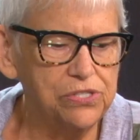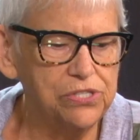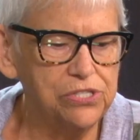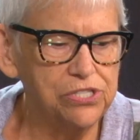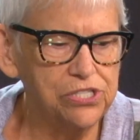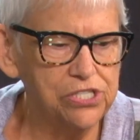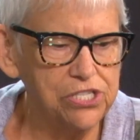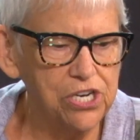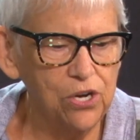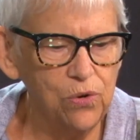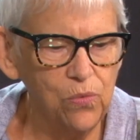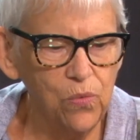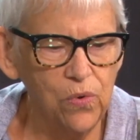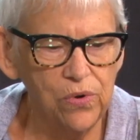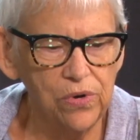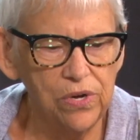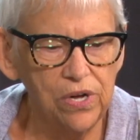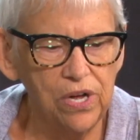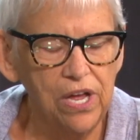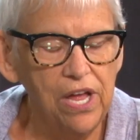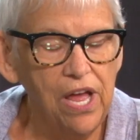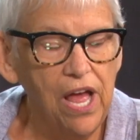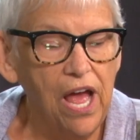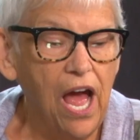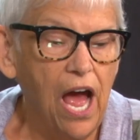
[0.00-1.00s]
don't
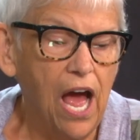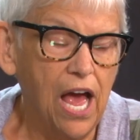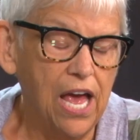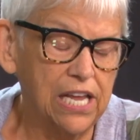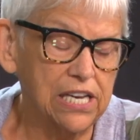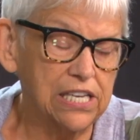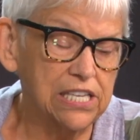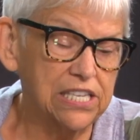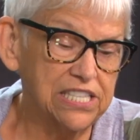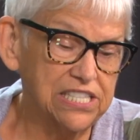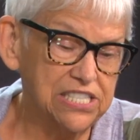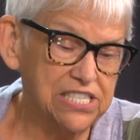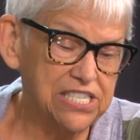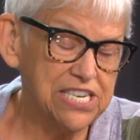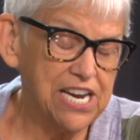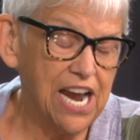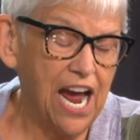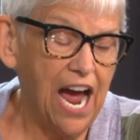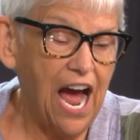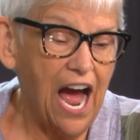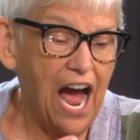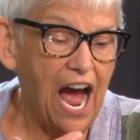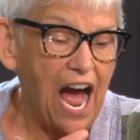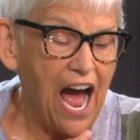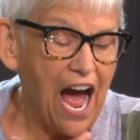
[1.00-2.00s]
want, at least
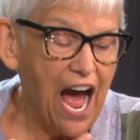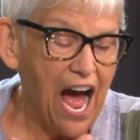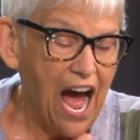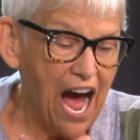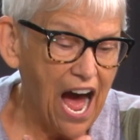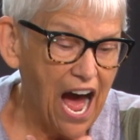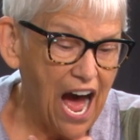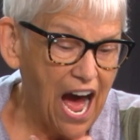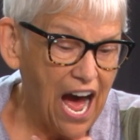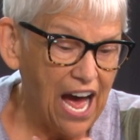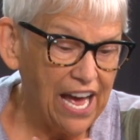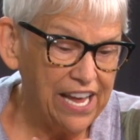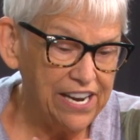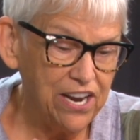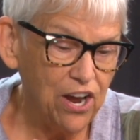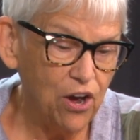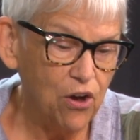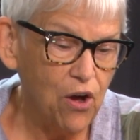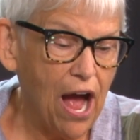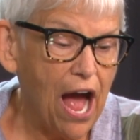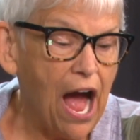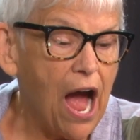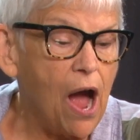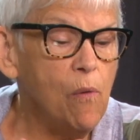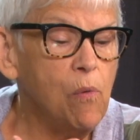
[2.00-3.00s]
I don't,
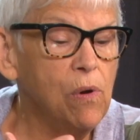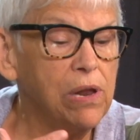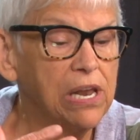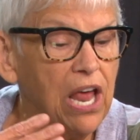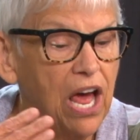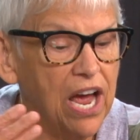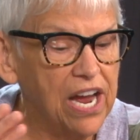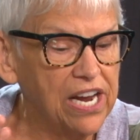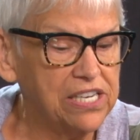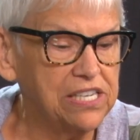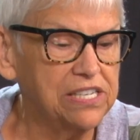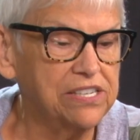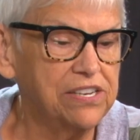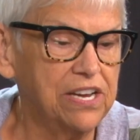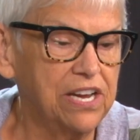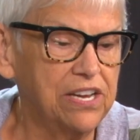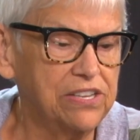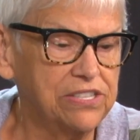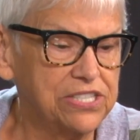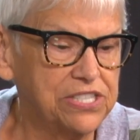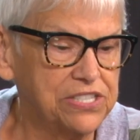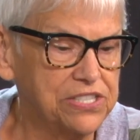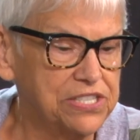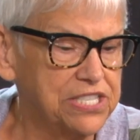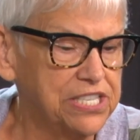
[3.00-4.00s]
I would like
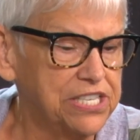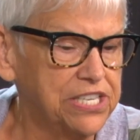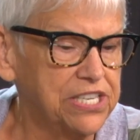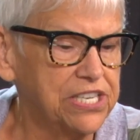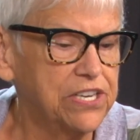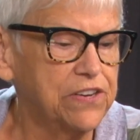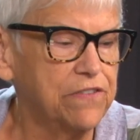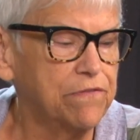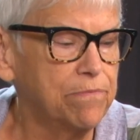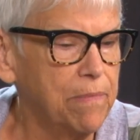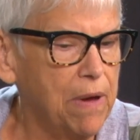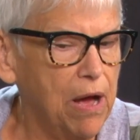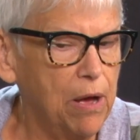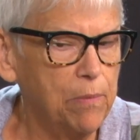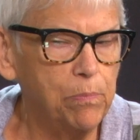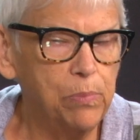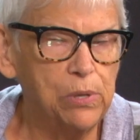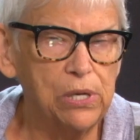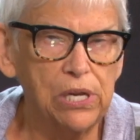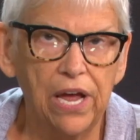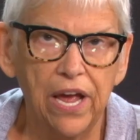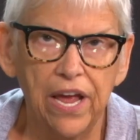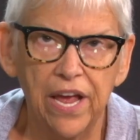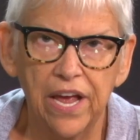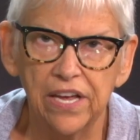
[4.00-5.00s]
to think of my
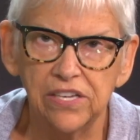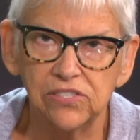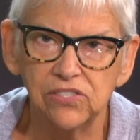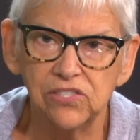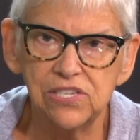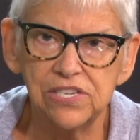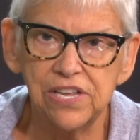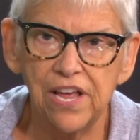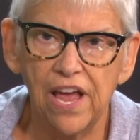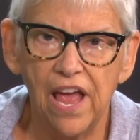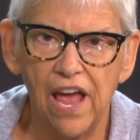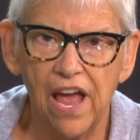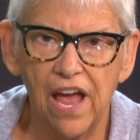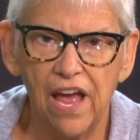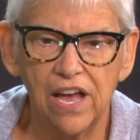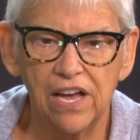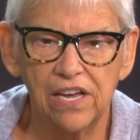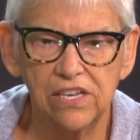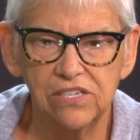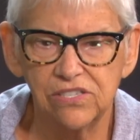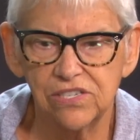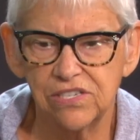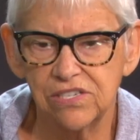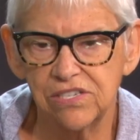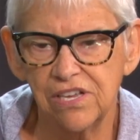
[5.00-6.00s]
plants
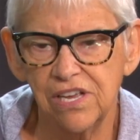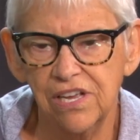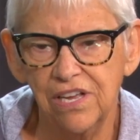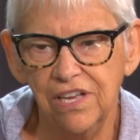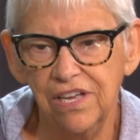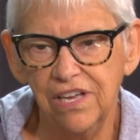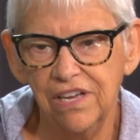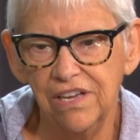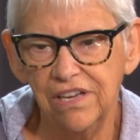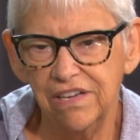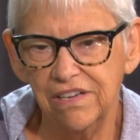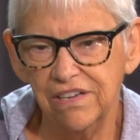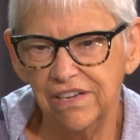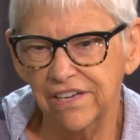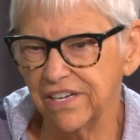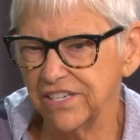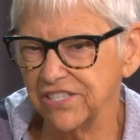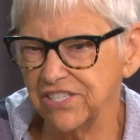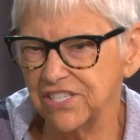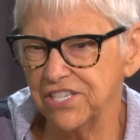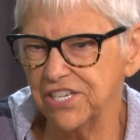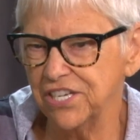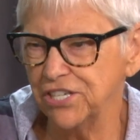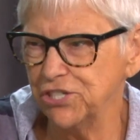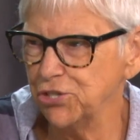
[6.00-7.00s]
as
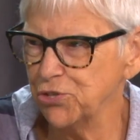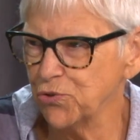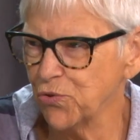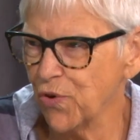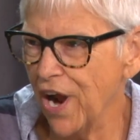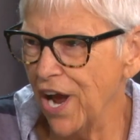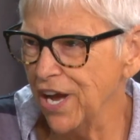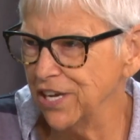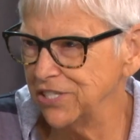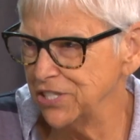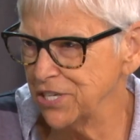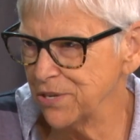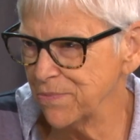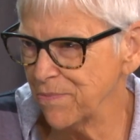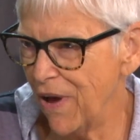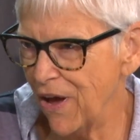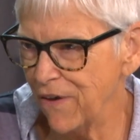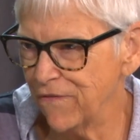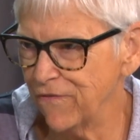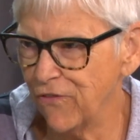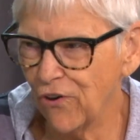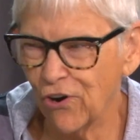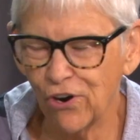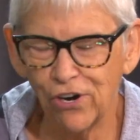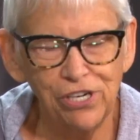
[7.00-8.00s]
accessorizing my
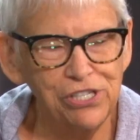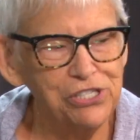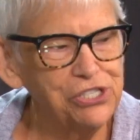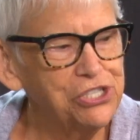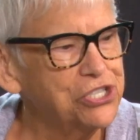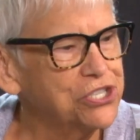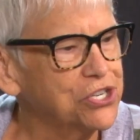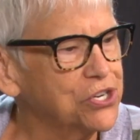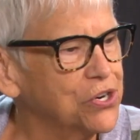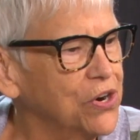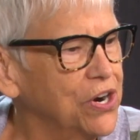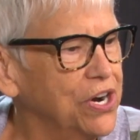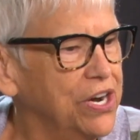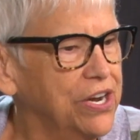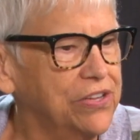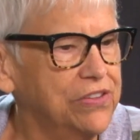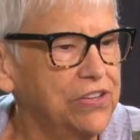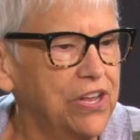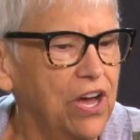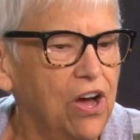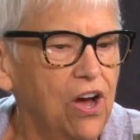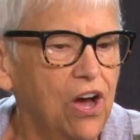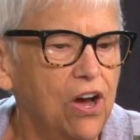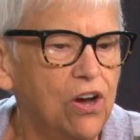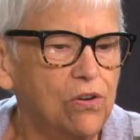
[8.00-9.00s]
furniture and
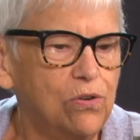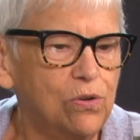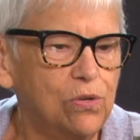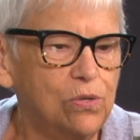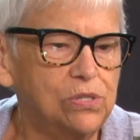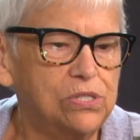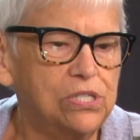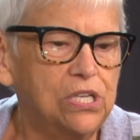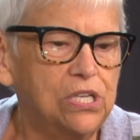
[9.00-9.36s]
the whole